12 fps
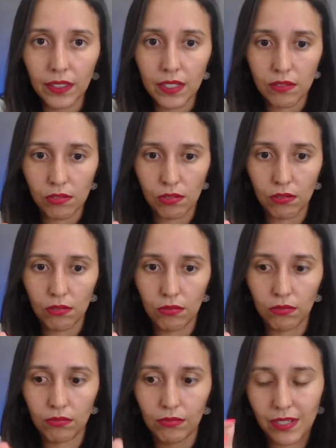
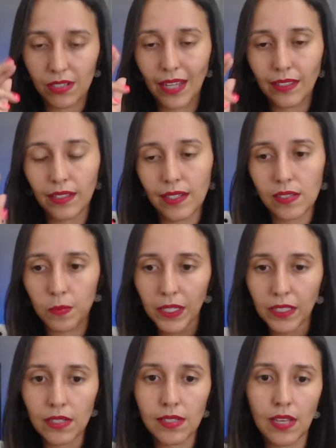So it's not that they speak
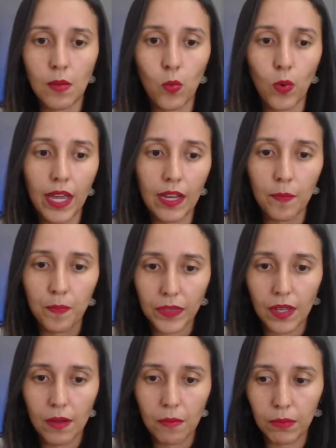the same way,
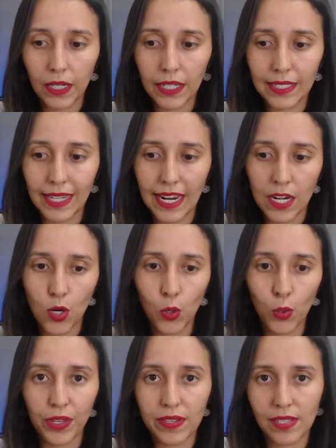but they know
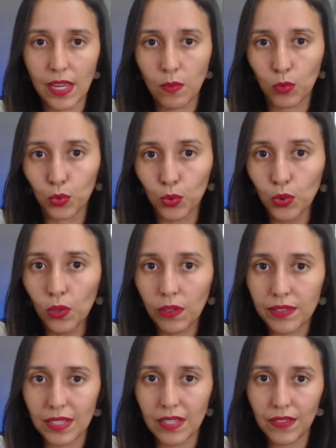the same
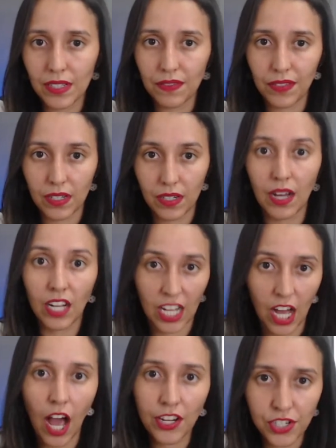rules, even if
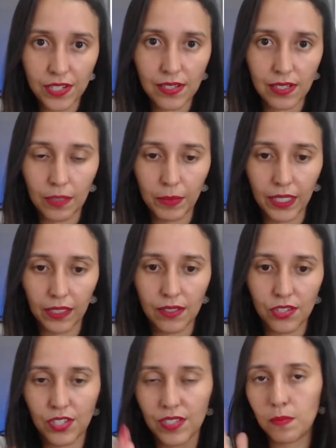unconsciously,
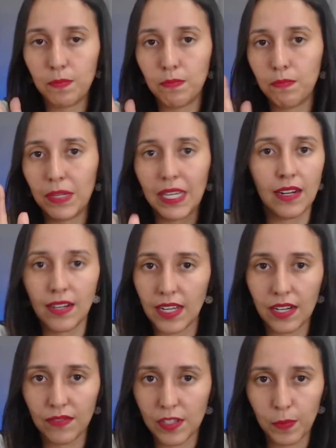because just being a
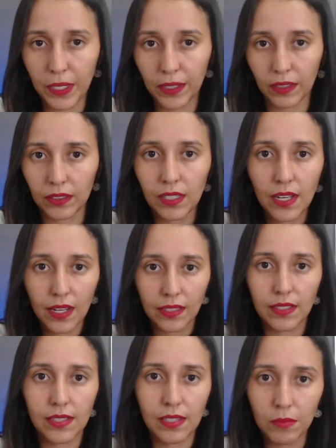native speaker
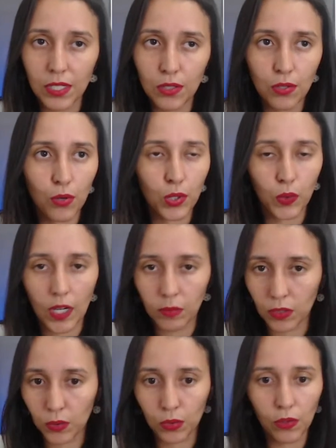doesn't mean you know
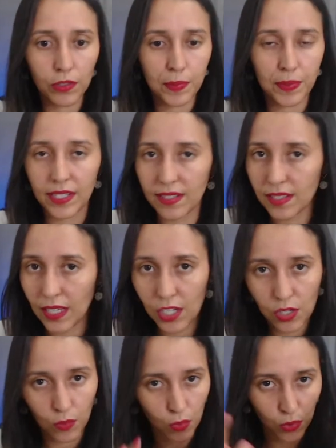grammar rules,
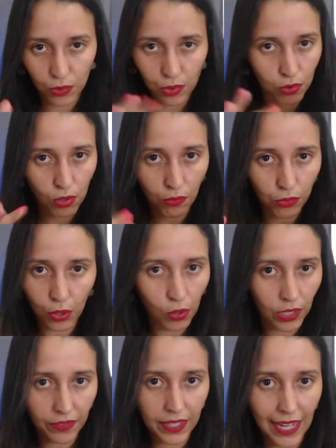pronunciation rules. You don't know all
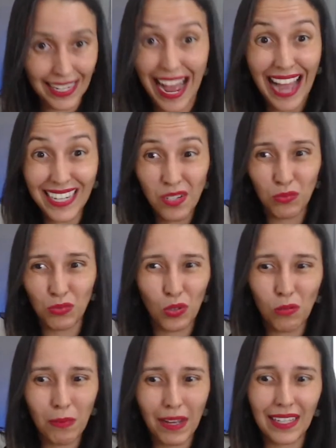of that. I don't
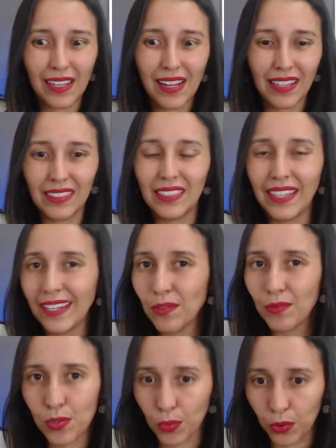know my
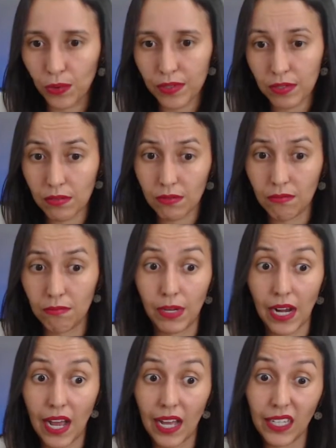language rules, but
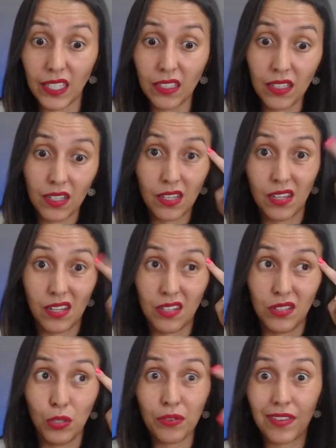I
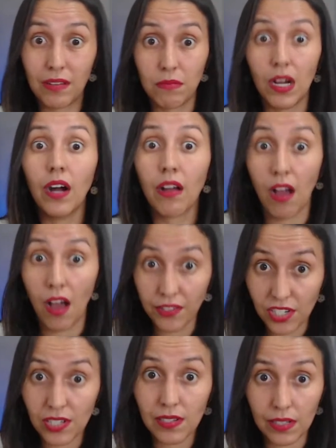know them
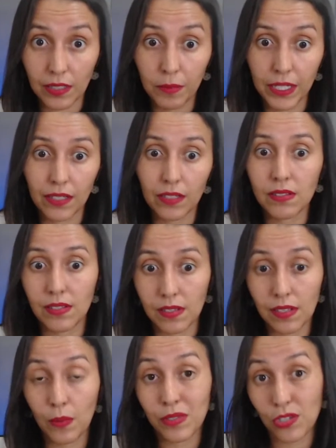unconsciously, because
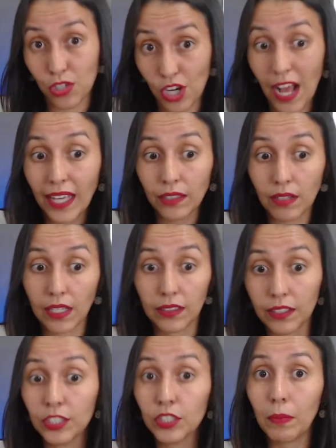since I was a child, I
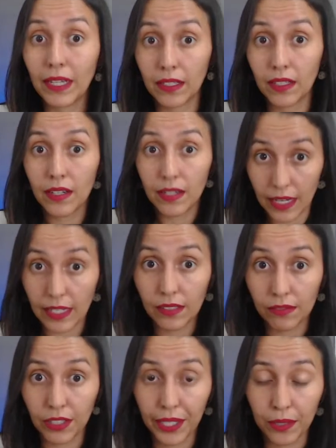learned my
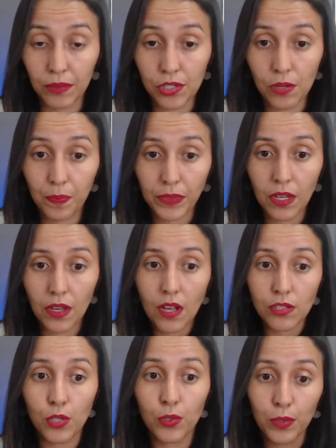native language.
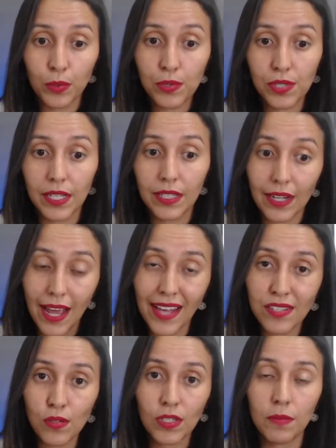So you will see that
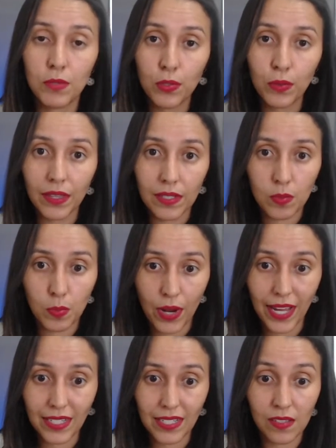as you keep doing this
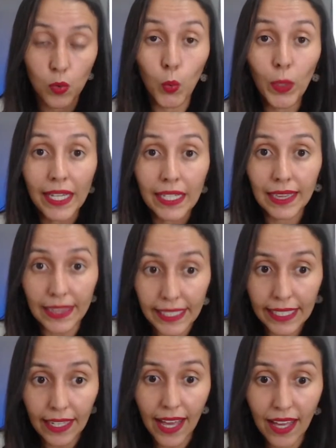practice
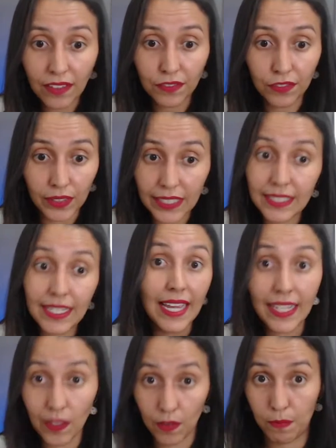weekly, every
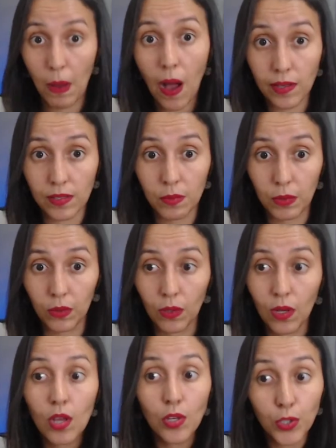day if possible,
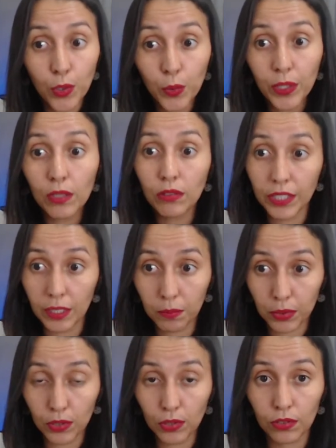you will
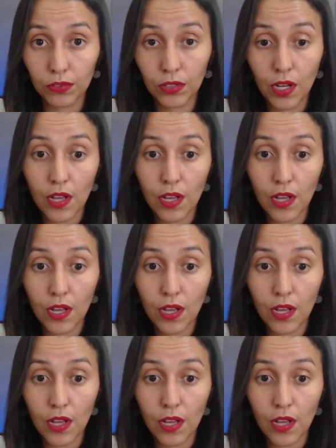improve.